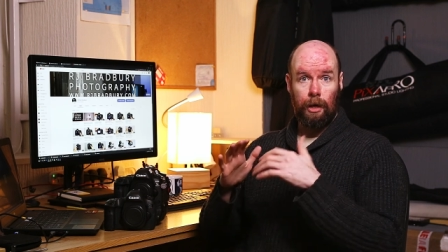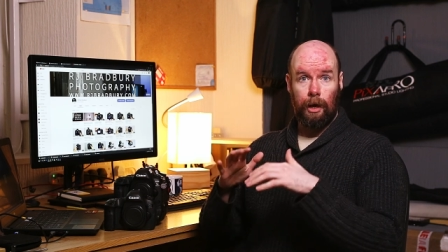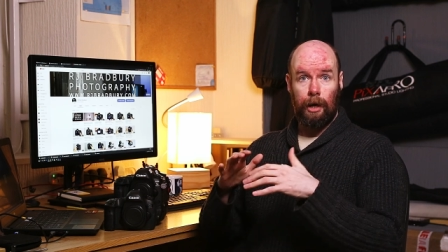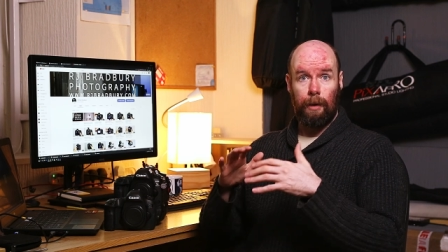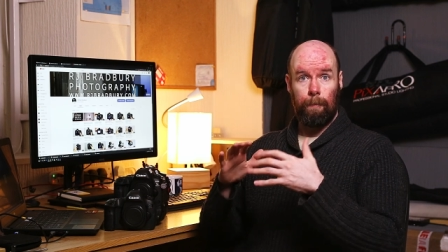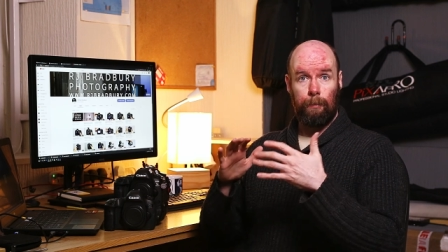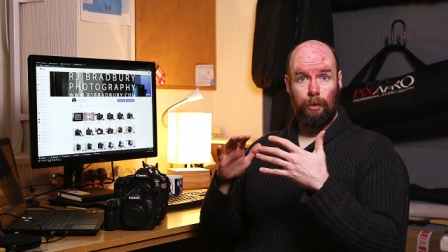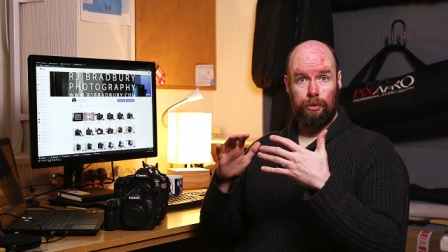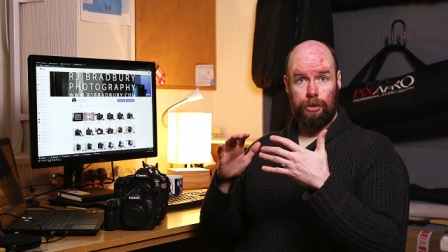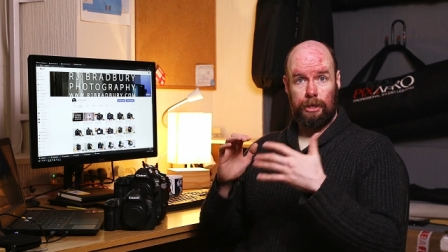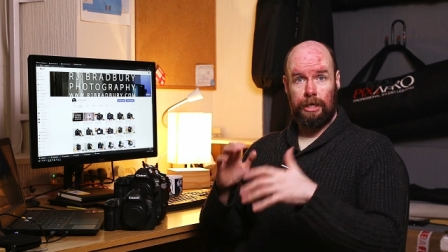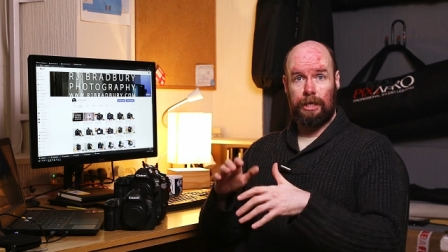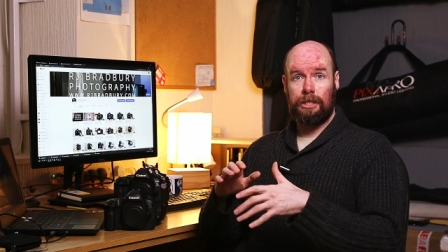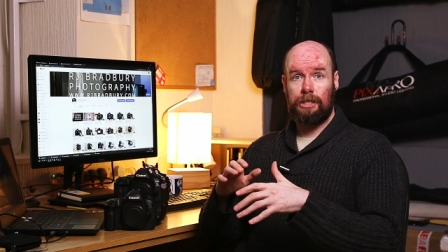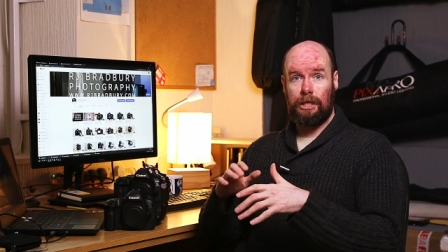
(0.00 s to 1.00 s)
Um, but to
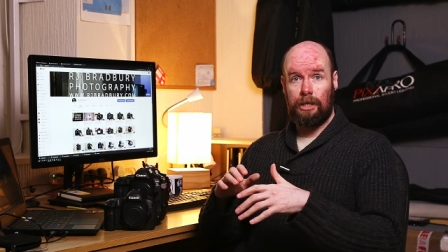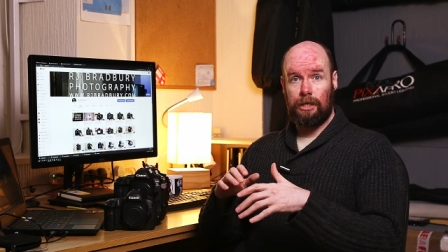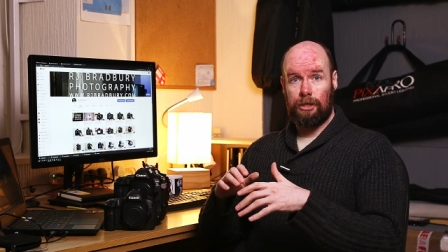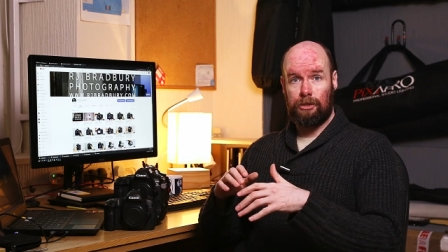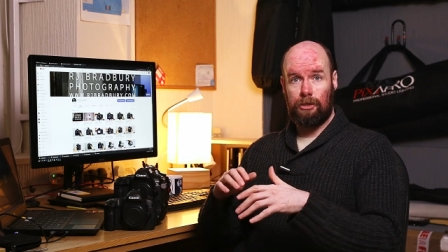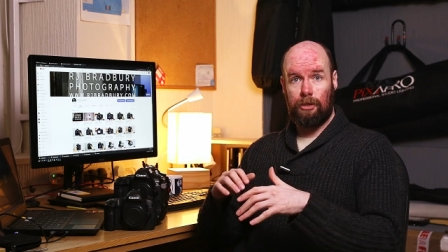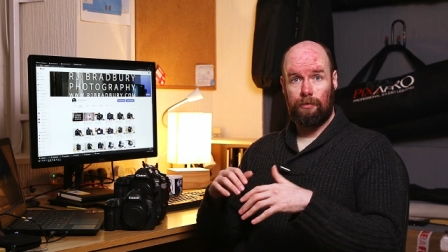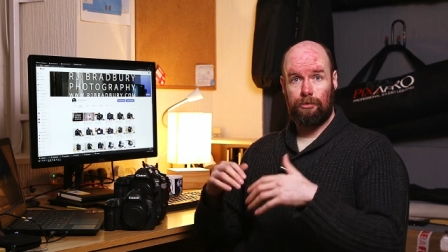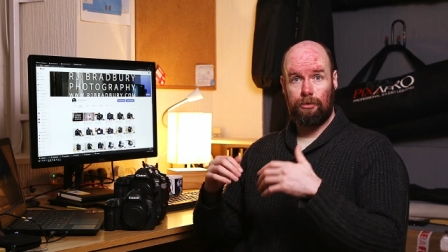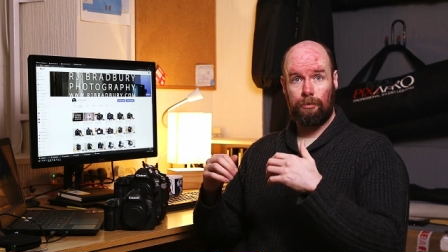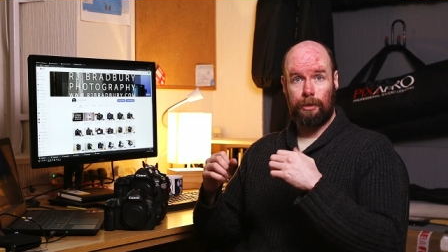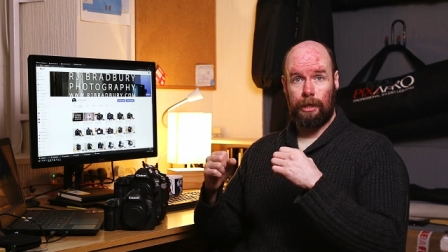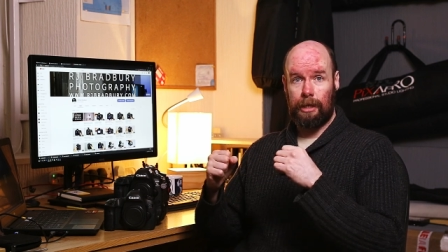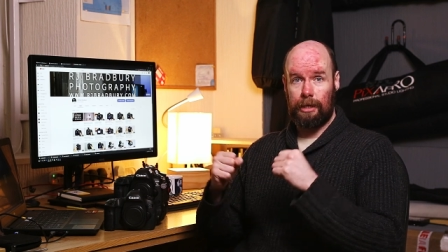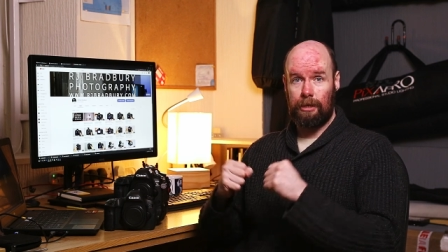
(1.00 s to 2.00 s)
kickstart this off,
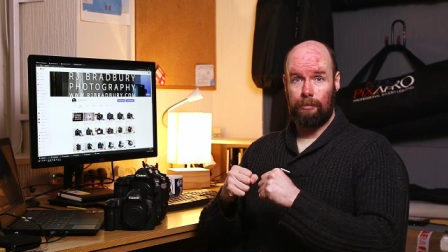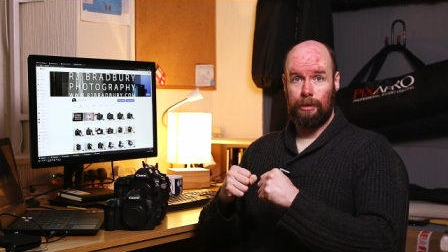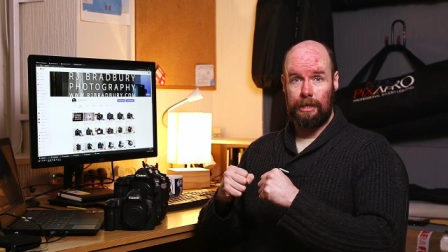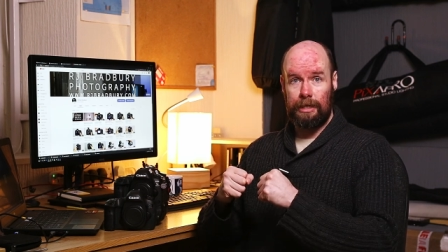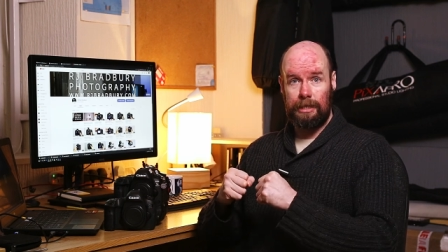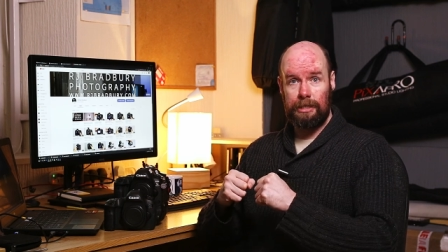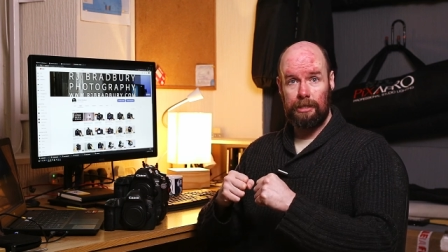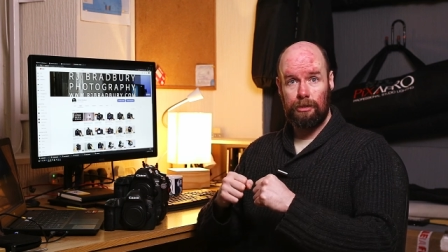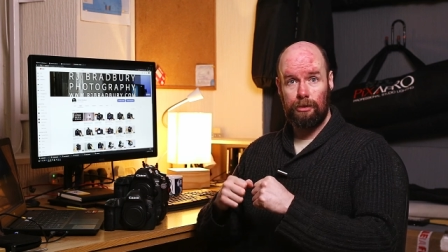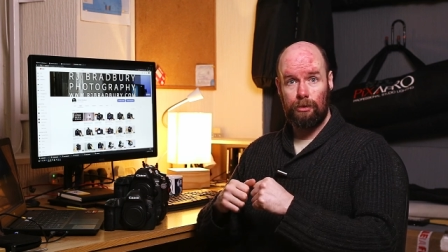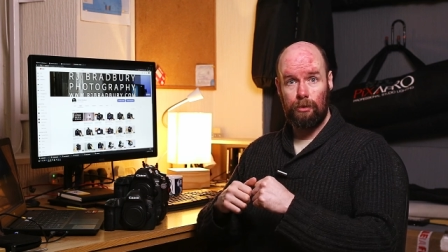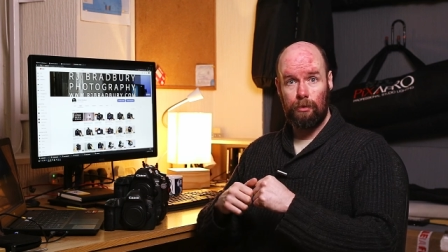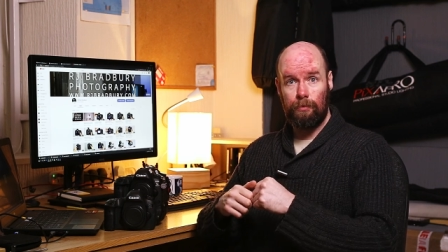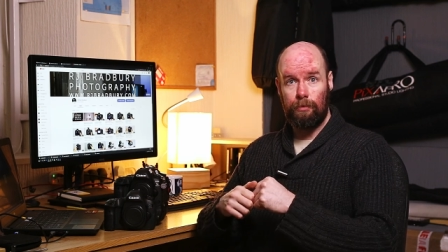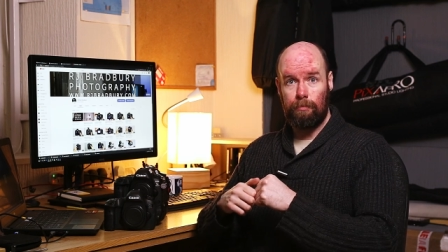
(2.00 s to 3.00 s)
something a little bit easy to
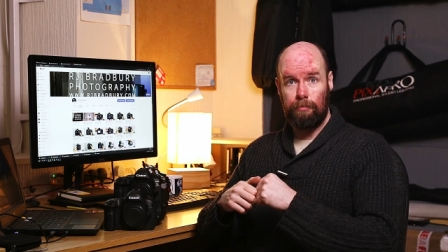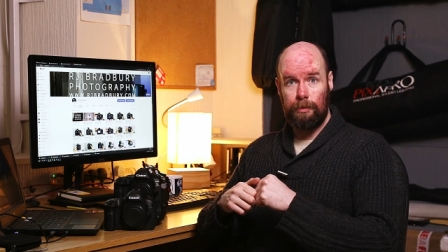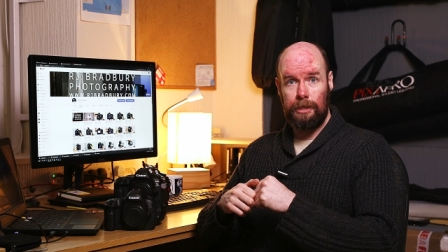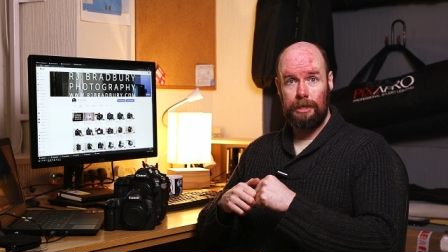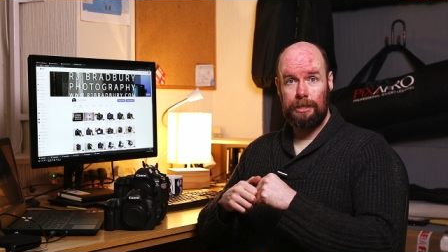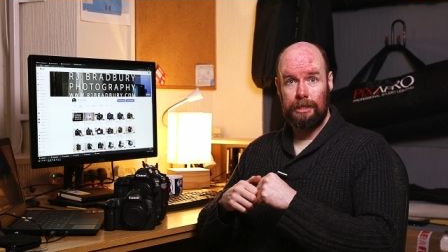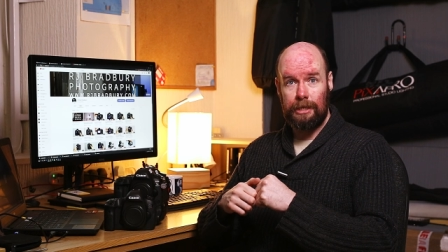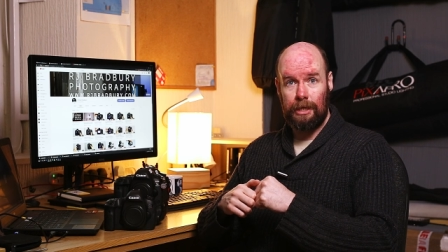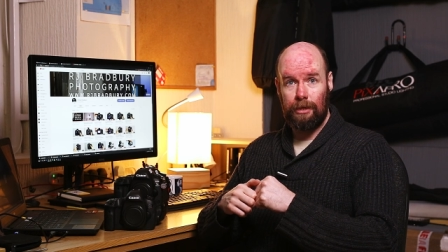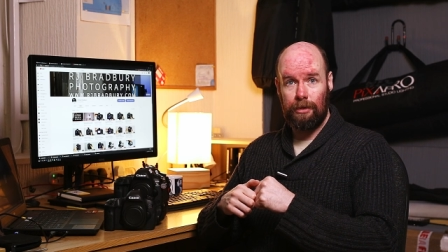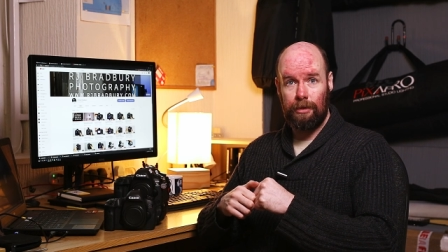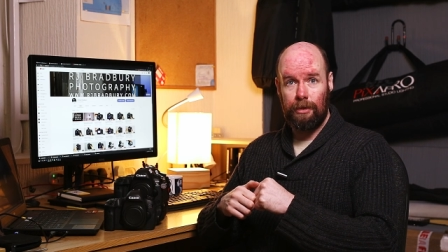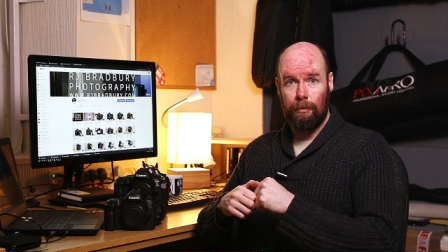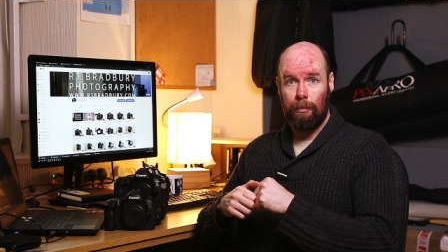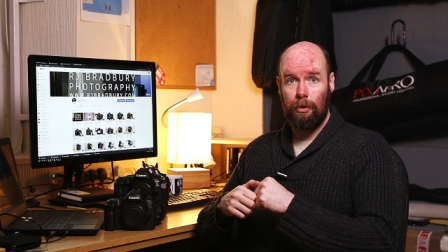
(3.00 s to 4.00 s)
do for me to get
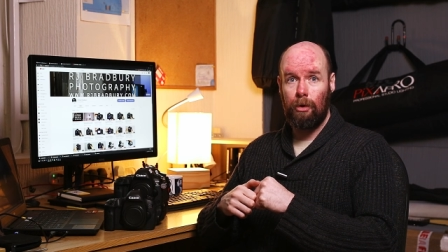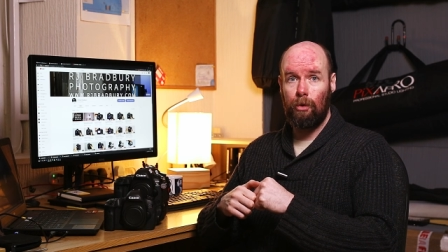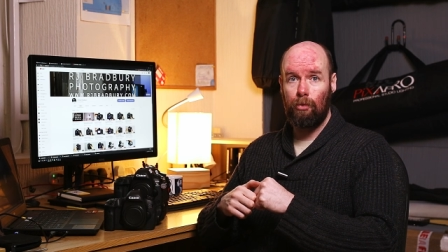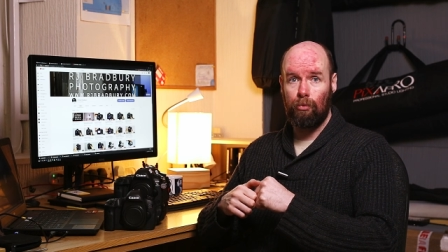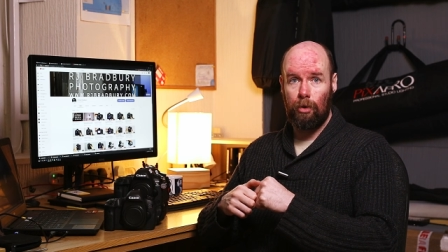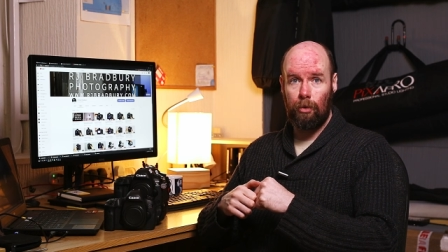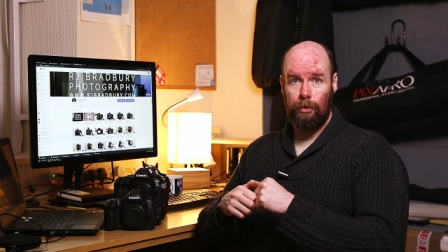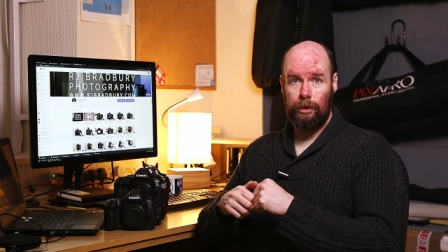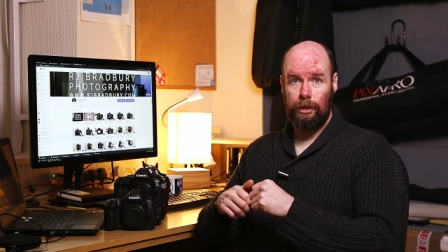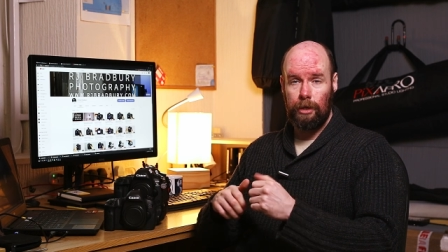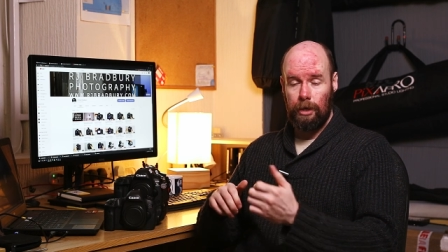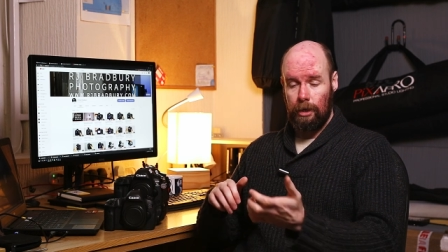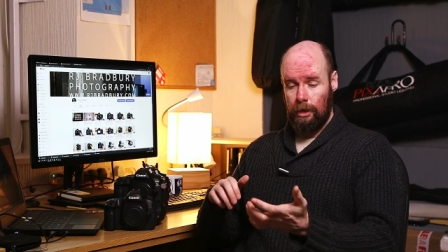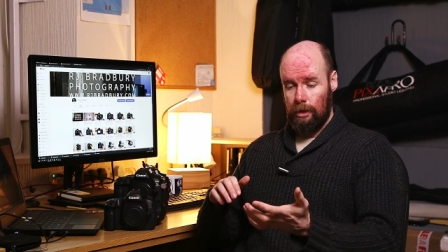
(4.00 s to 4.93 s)
the ball rolling,